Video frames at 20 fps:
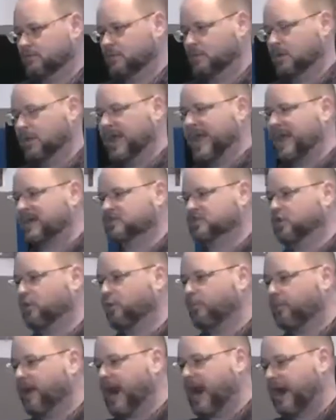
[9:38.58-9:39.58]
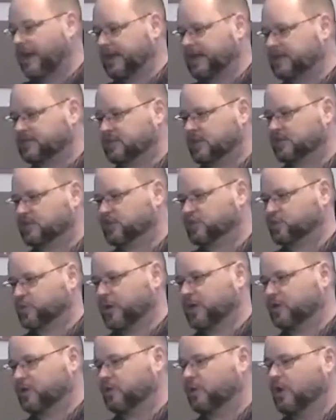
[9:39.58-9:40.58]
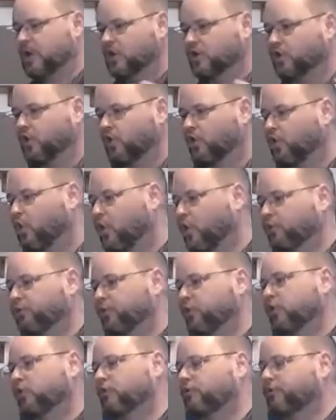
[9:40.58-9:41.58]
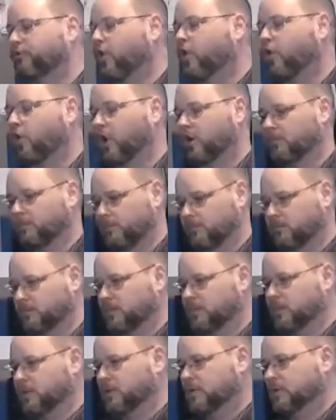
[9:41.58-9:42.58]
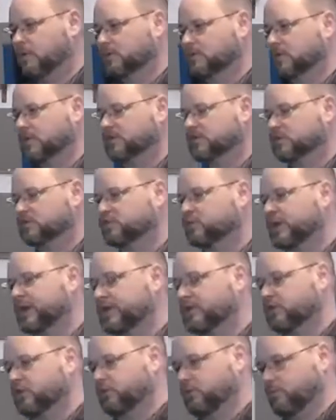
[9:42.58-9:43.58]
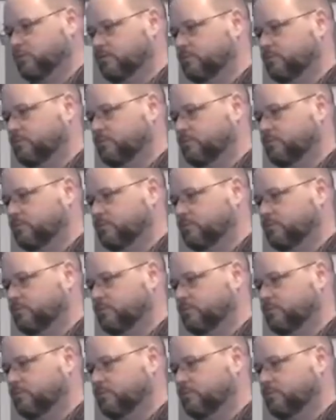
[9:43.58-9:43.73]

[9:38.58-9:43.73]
He has no body such as we do, nor corporal form such as we do.